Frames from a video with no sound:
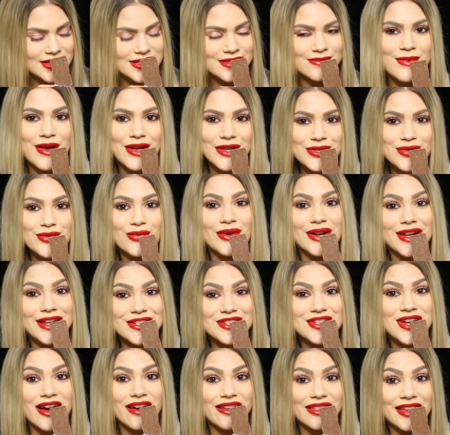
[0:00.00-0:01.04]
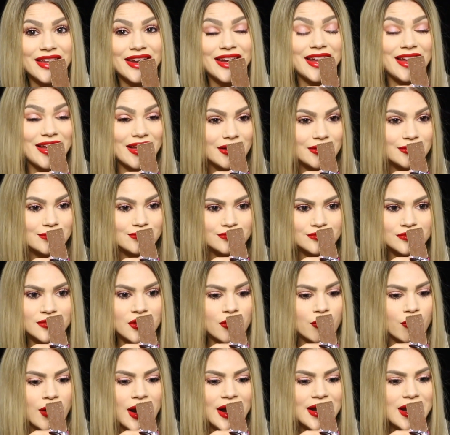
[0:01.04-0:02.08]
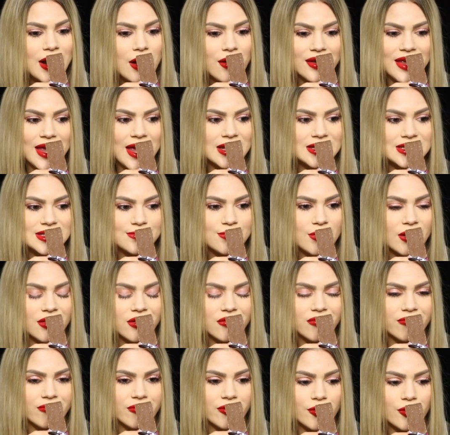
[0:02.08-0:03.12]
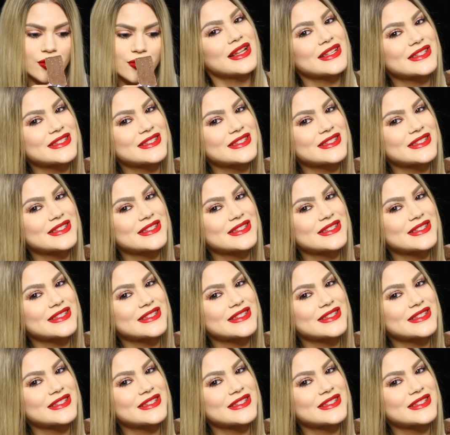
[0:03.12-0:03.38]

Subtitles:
Smells really chocolatey. Right now, I can't smell the fruit.